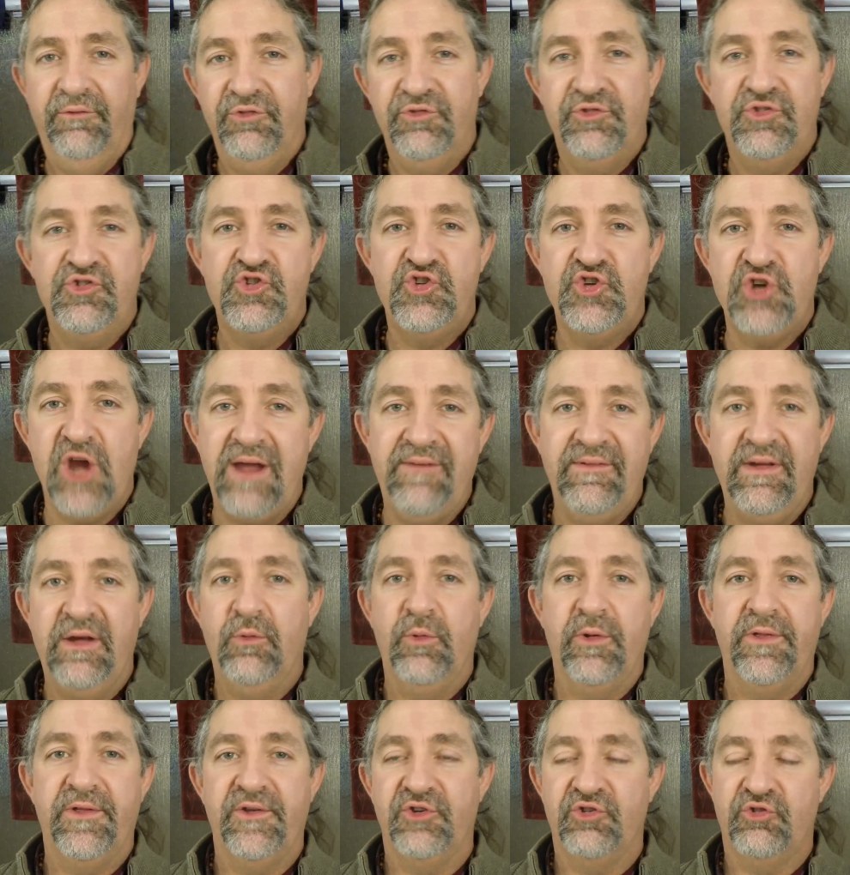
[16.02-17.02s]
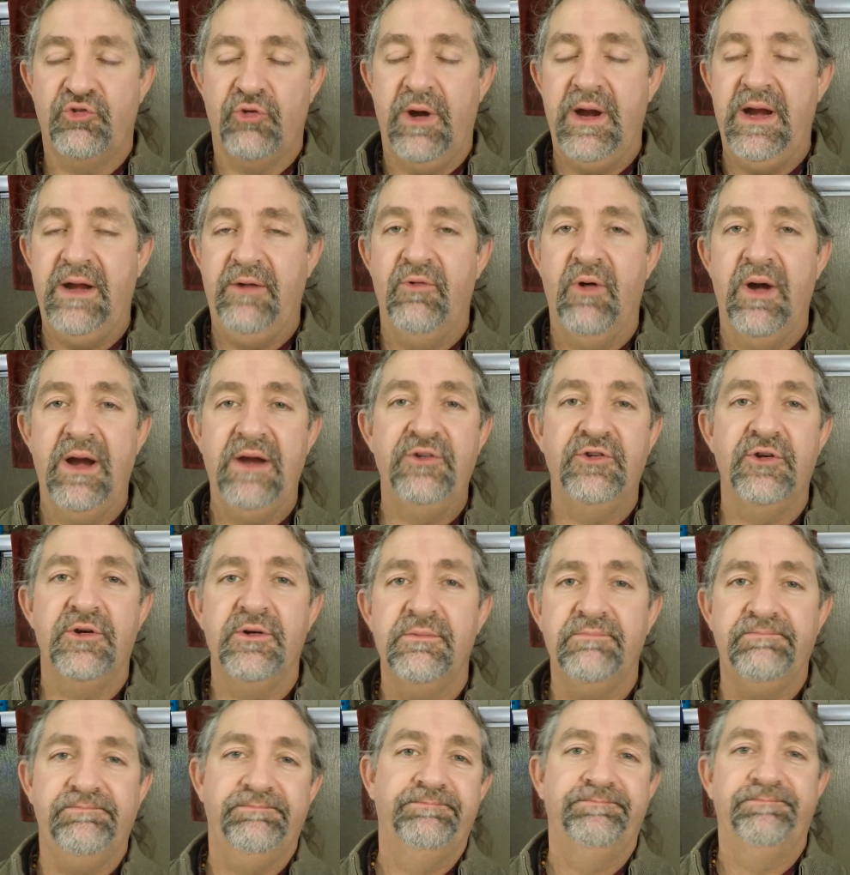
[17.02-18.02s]
Shaving with a Straight
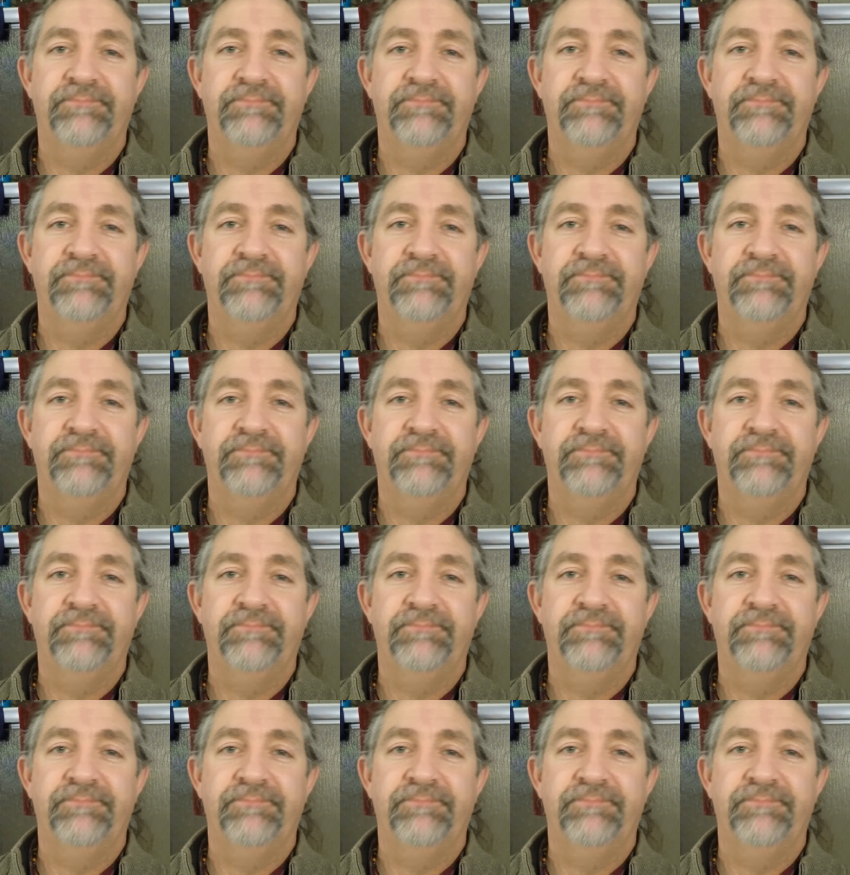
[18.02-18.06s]
Razor,